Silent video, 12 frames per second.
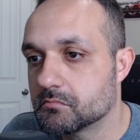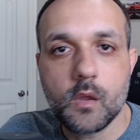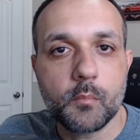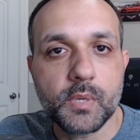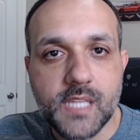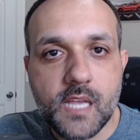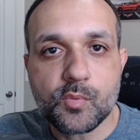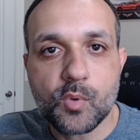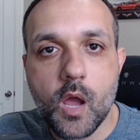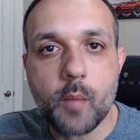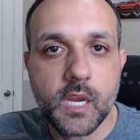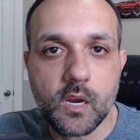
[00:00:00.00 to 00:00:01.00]
But that's what
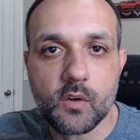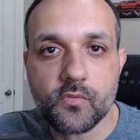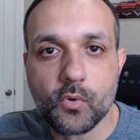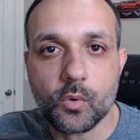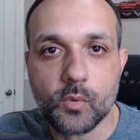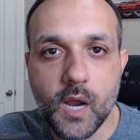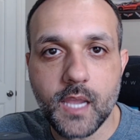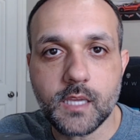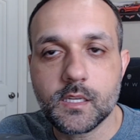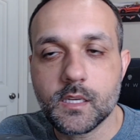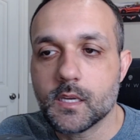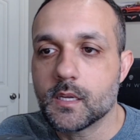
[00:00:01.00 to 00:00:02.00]
I'm here for, right?
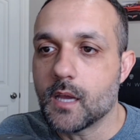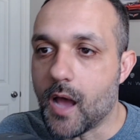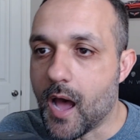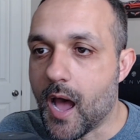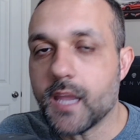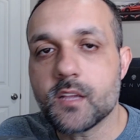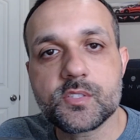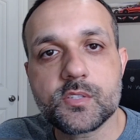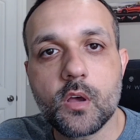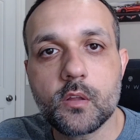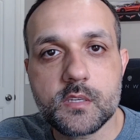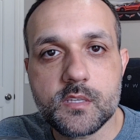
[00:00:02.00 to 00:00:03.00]
I
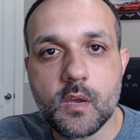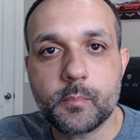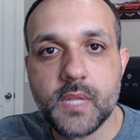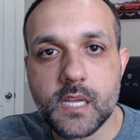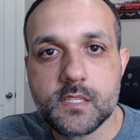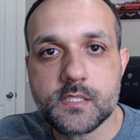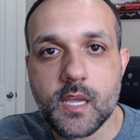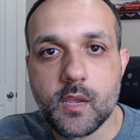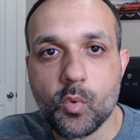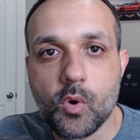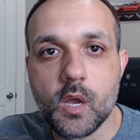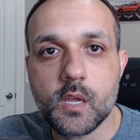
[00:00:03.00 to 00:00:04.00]
install these updates day
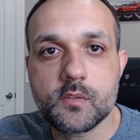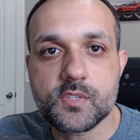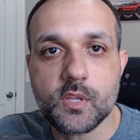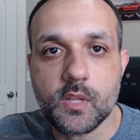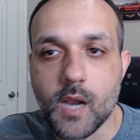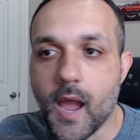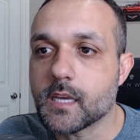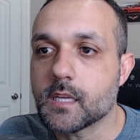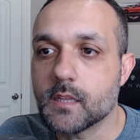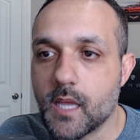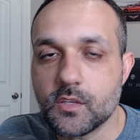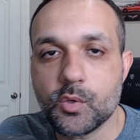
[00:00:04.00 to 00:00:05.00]
one so that I
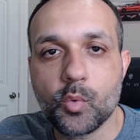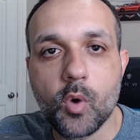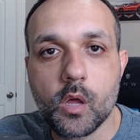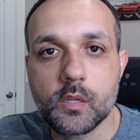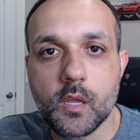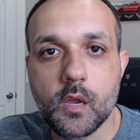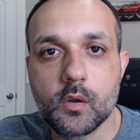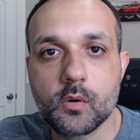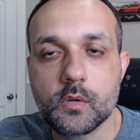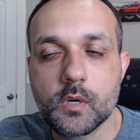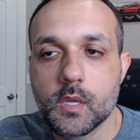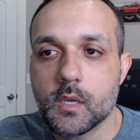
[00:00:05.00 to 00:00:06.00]
can let you all
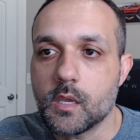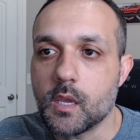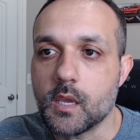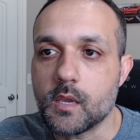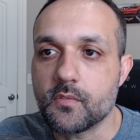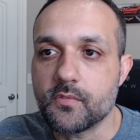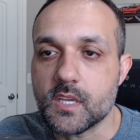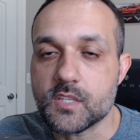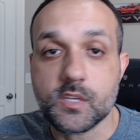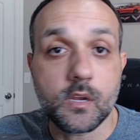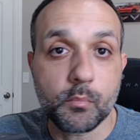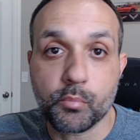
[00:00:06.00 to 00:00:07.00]
know if it's
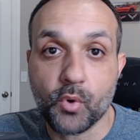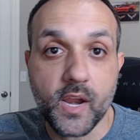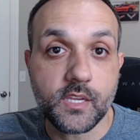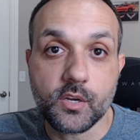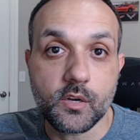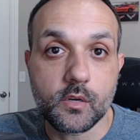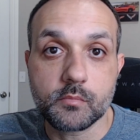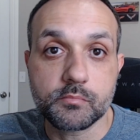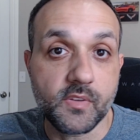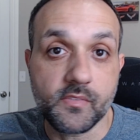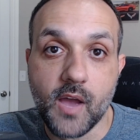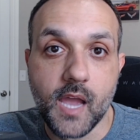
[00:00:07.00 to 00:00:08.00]
going to break your
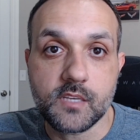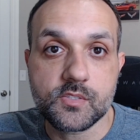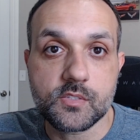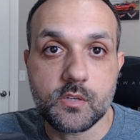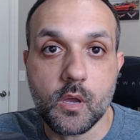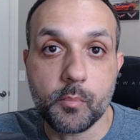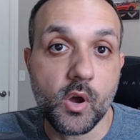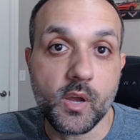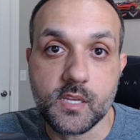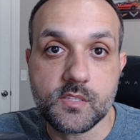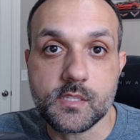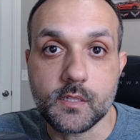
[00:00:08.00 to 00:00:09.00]
device upon
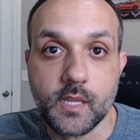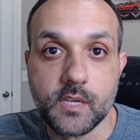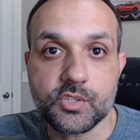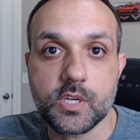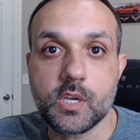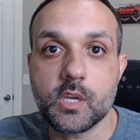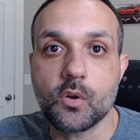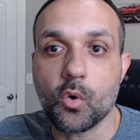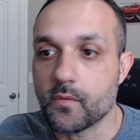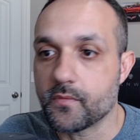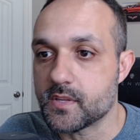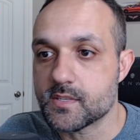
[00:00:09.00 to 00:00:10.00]
installation
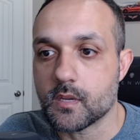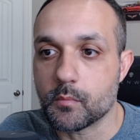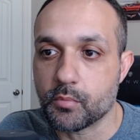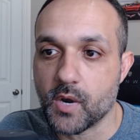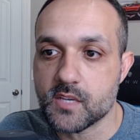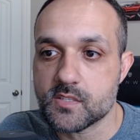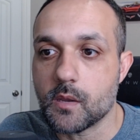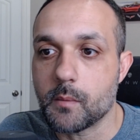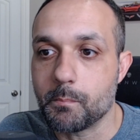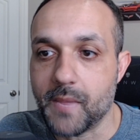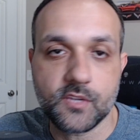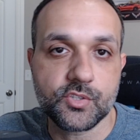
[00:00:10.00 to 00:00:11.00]
or if it's going to break
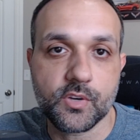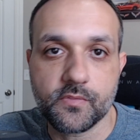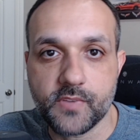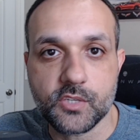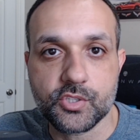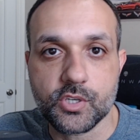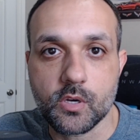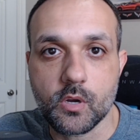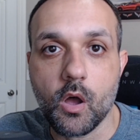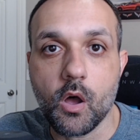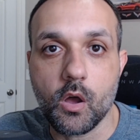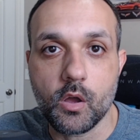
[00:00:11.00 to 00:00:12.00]
some major
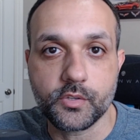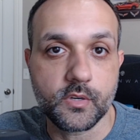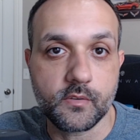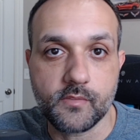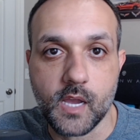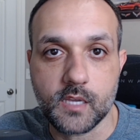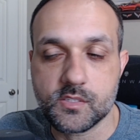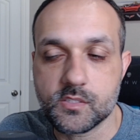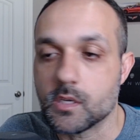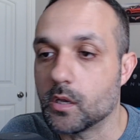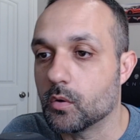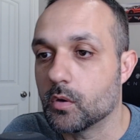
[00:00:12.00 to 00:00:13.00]
feature on your device.
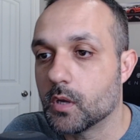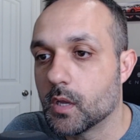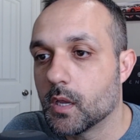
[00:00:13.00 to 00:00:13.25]
So